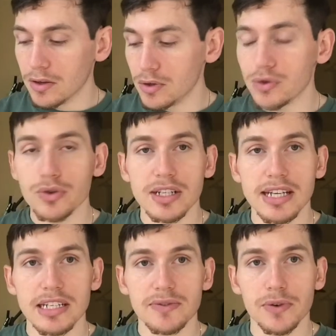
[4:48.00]

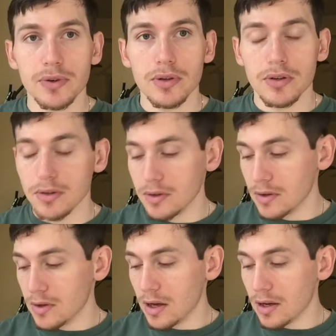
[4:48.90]
Nutrient-dense food,
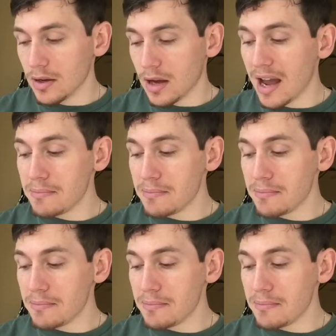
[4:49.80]
I